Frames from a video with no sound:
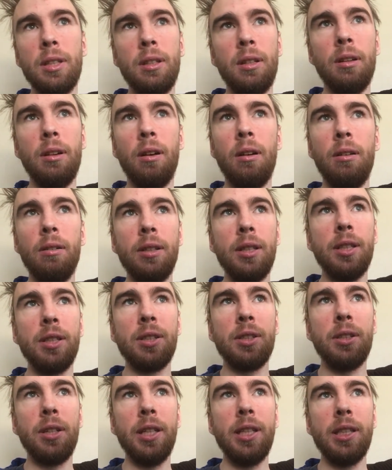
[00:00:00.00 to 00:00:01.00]
and all
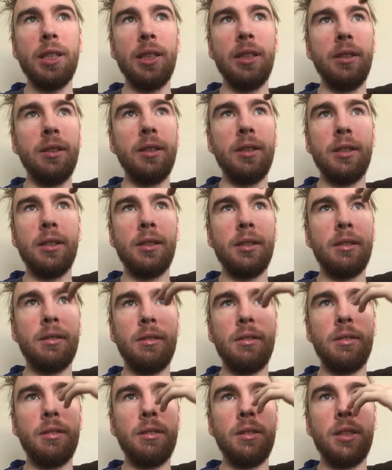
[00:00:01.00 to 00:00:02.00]
these crazy
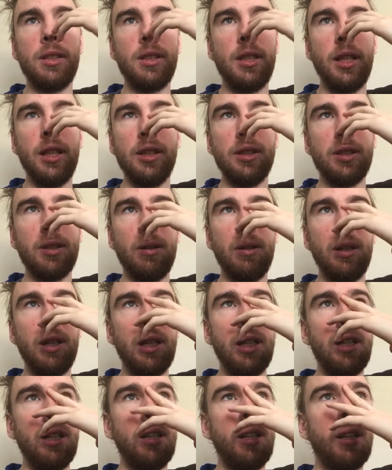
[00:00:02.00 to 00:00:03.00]
things going
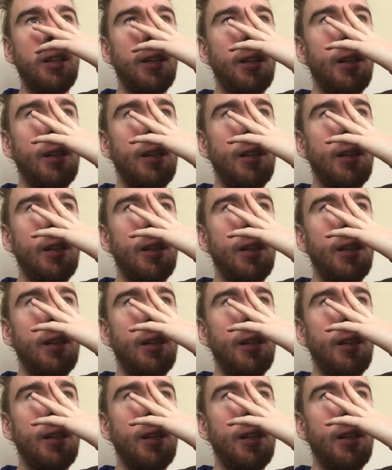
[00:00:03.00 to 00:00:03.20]
on.